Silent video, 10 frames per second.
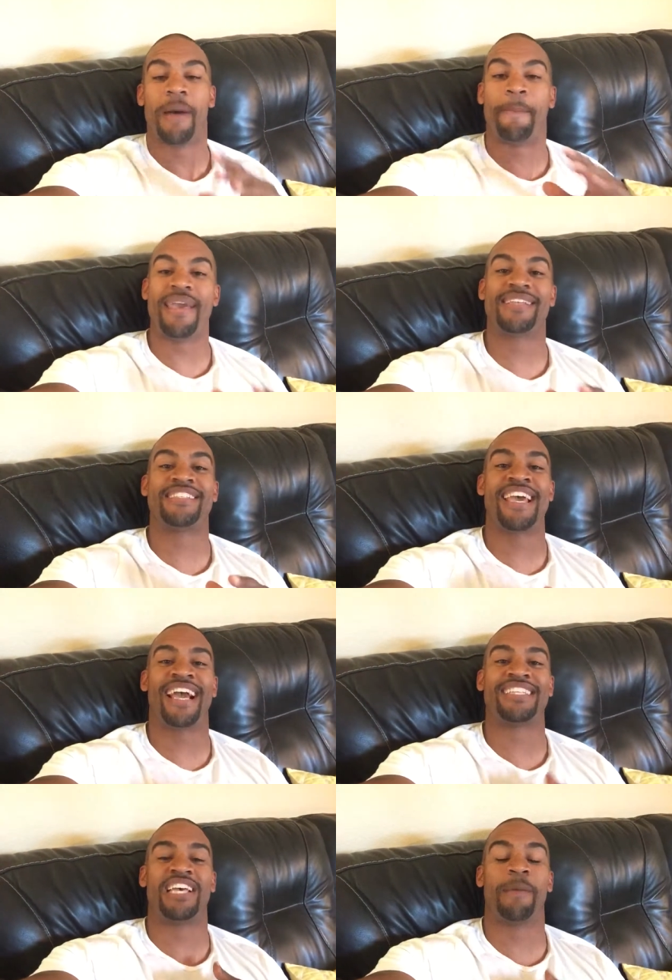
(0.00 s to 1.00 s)
A big saying
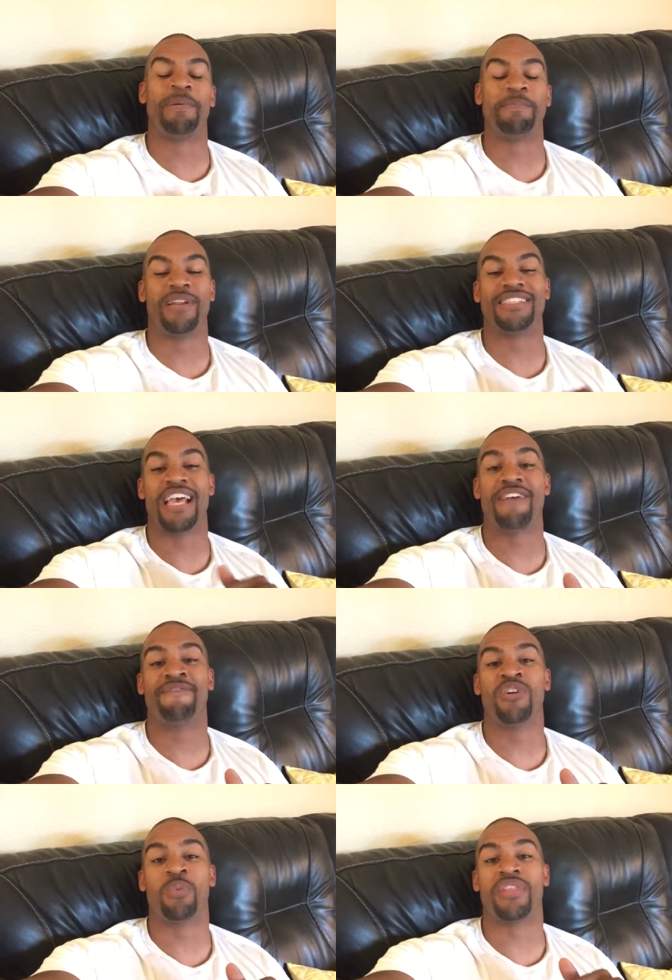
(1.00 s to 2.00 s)
I tell people is
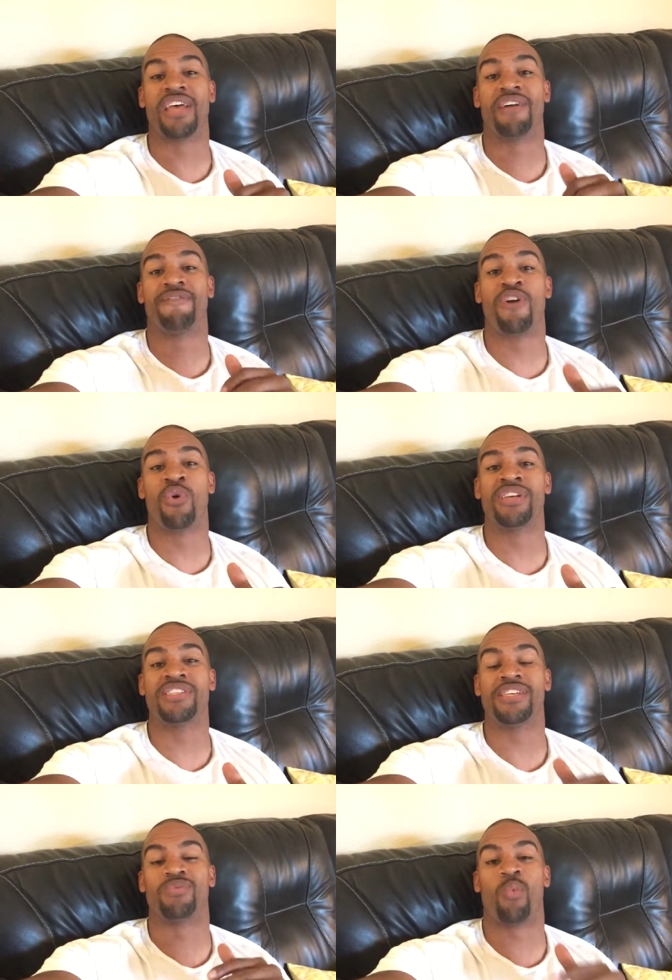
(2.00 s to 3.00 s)
effort without
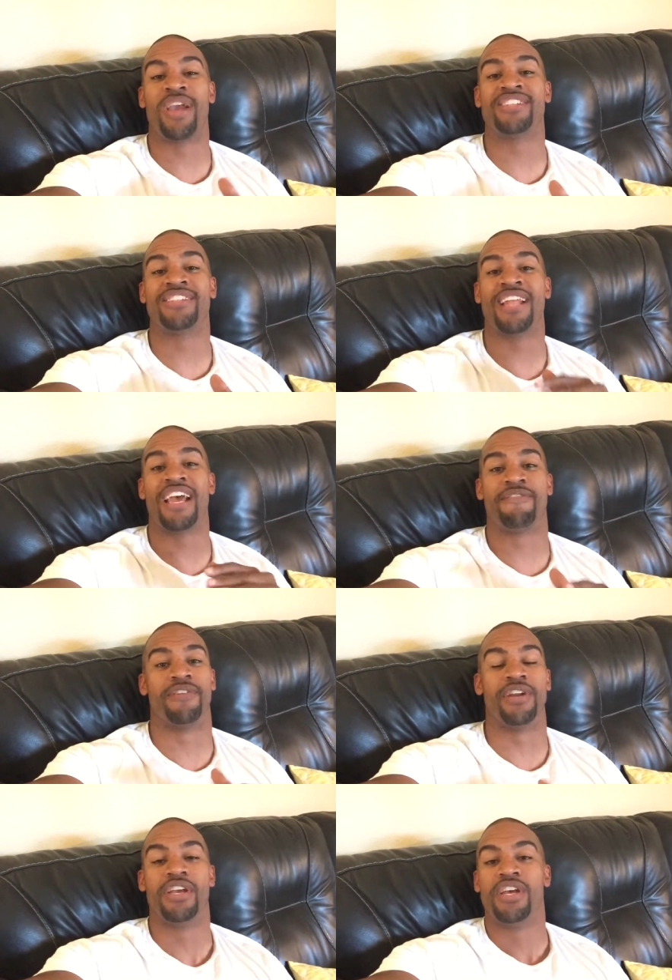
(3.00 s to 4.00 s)
focus is wasted
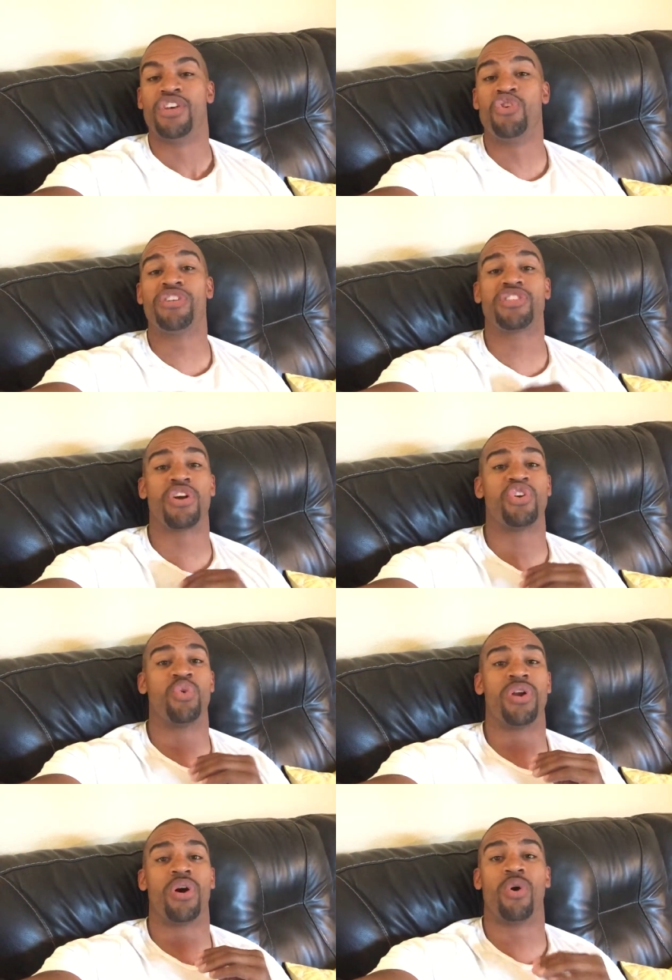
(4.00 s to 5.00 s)
effort. You can start
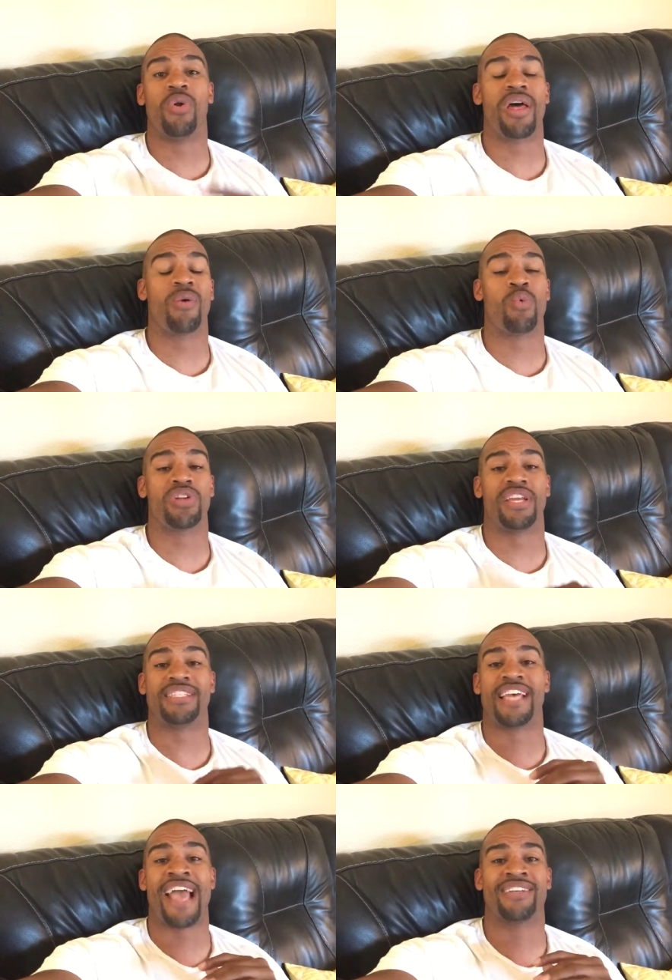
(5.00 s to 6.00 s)
doing a whole lot of work
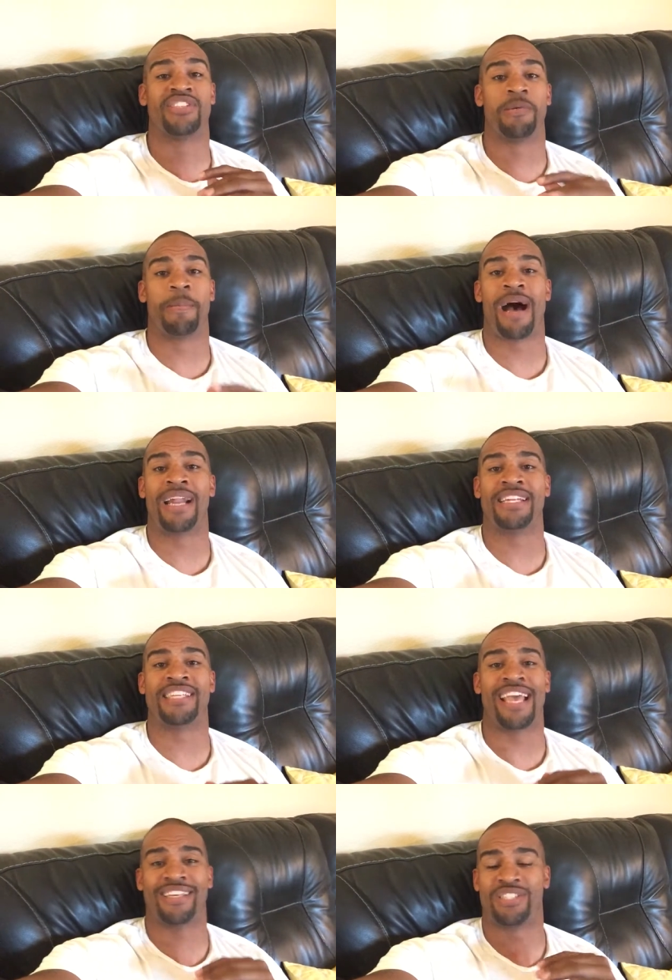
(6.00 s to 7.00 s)
that taxes your body,
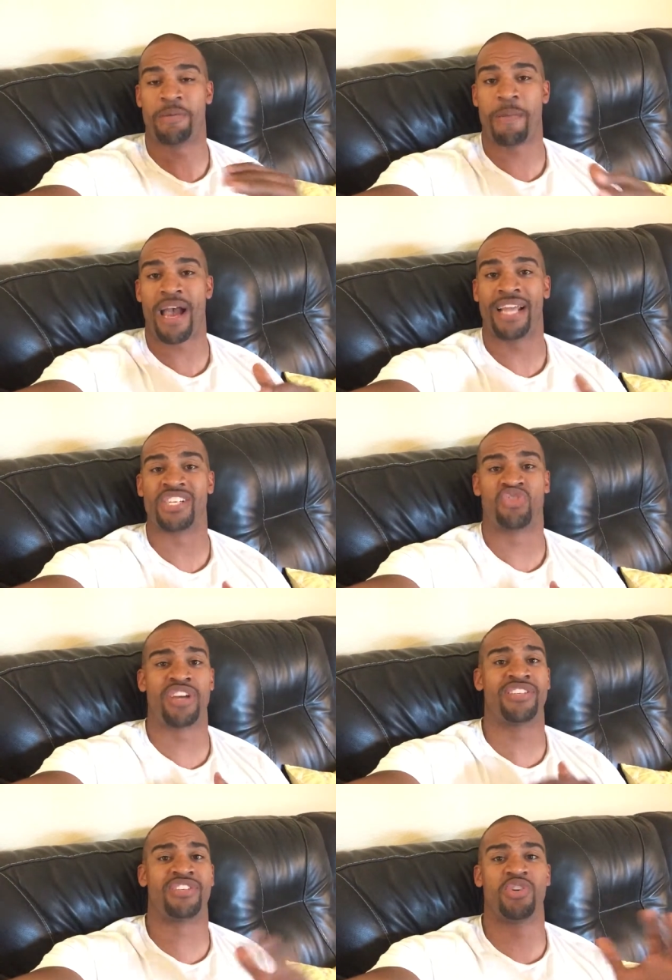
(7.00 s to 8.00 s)
taxes your mind,
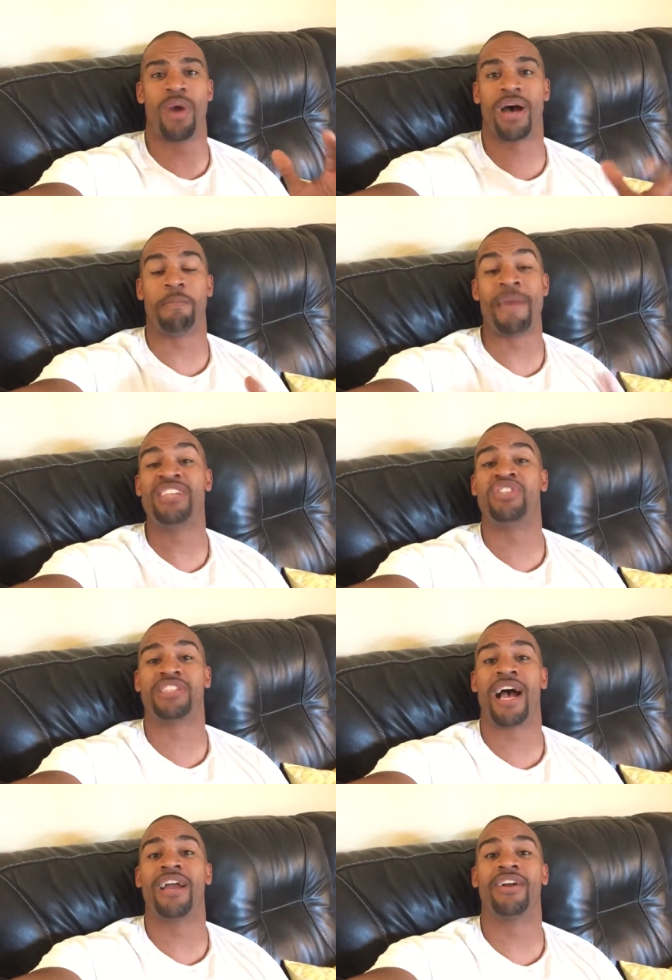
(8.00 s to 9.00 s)
stresses you out, makes you
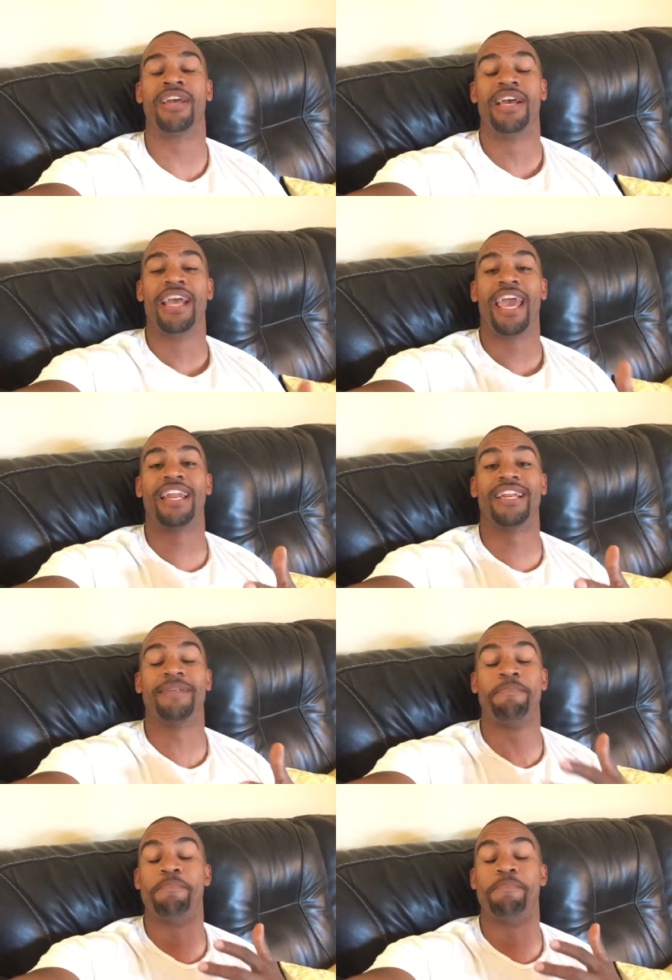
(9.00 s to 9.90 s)
tired, and